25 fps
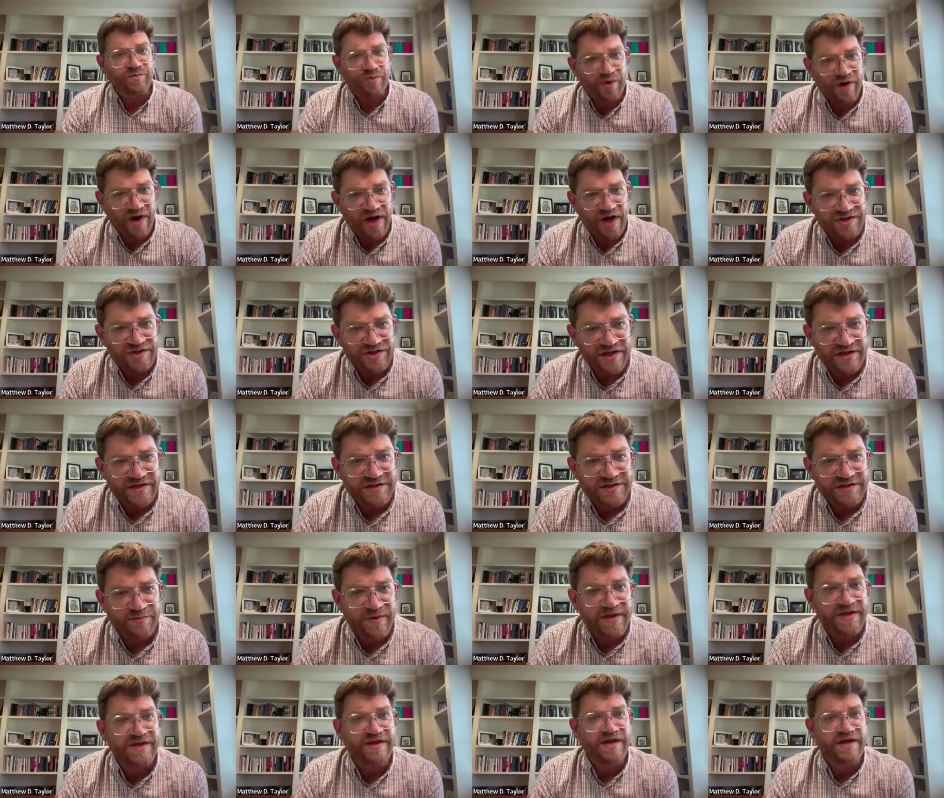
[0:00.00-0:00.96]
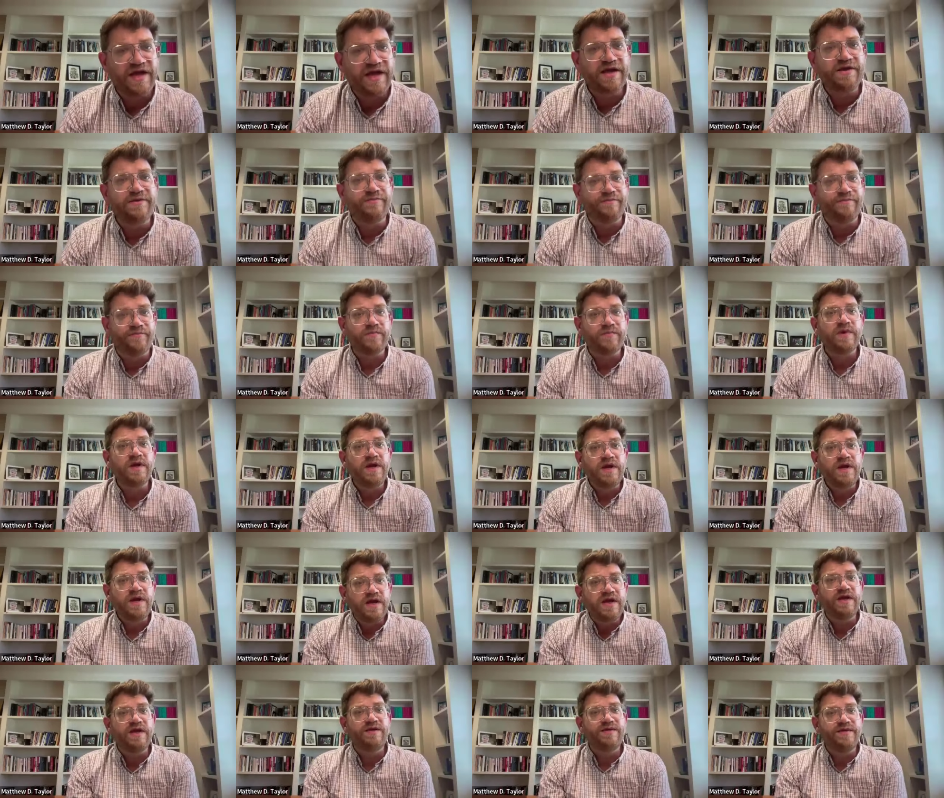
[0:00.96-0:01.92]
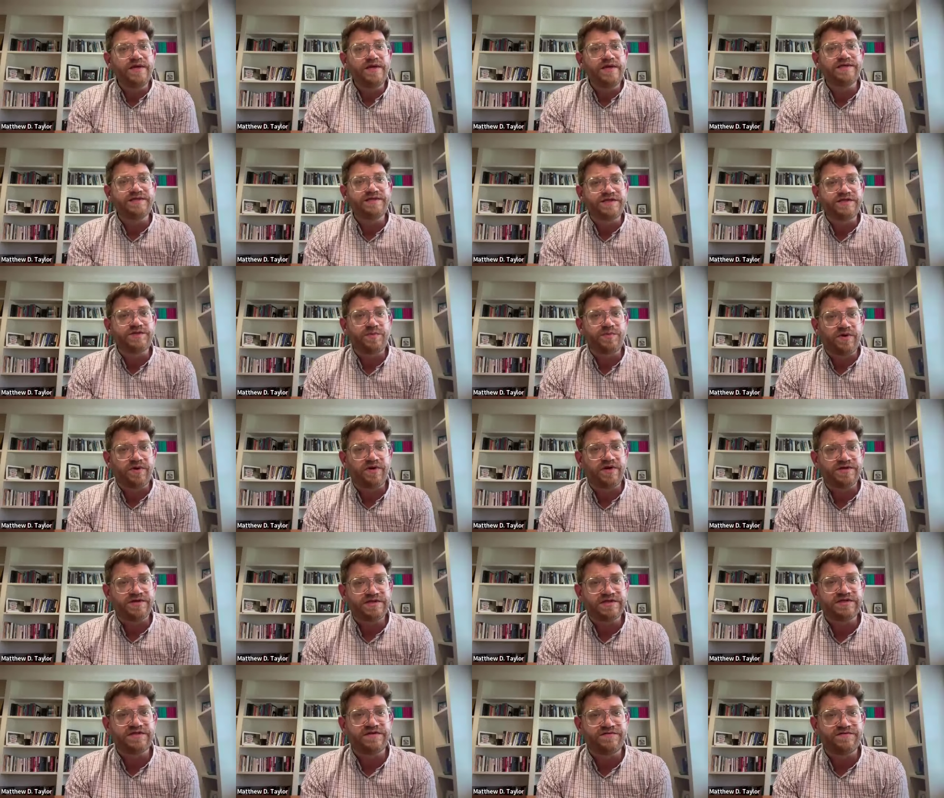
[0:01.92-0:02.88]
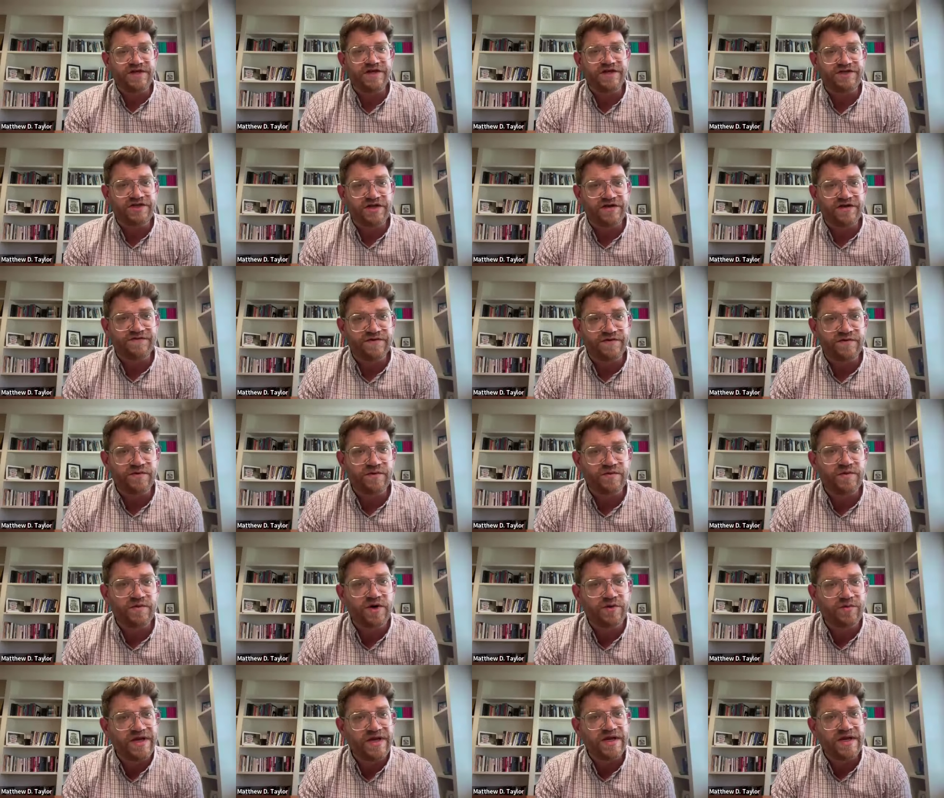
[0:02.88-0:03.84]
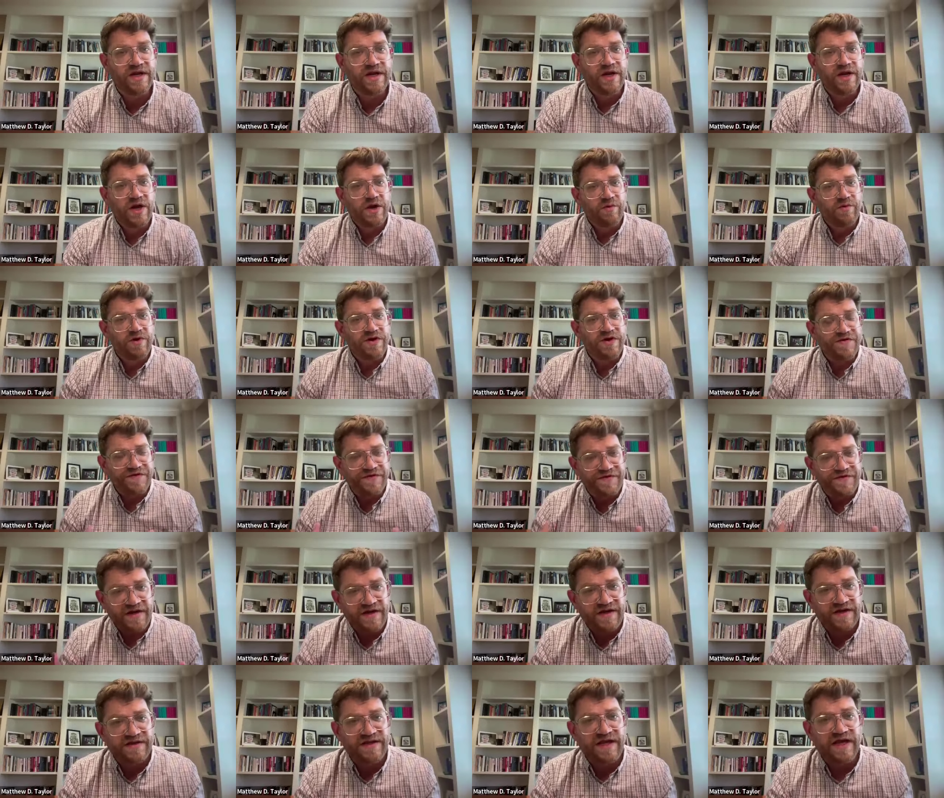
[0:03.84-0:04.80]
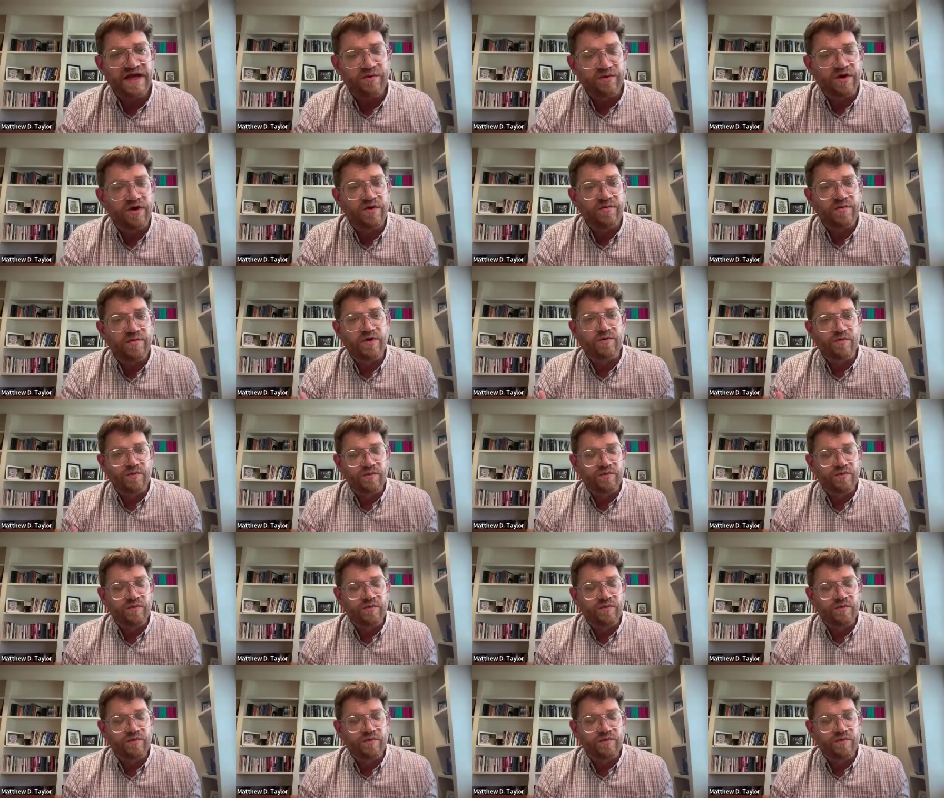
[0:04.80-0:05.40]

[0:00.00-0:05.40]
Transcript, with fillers: projects begin in these experiences of deja vu where we we feel like we're we're,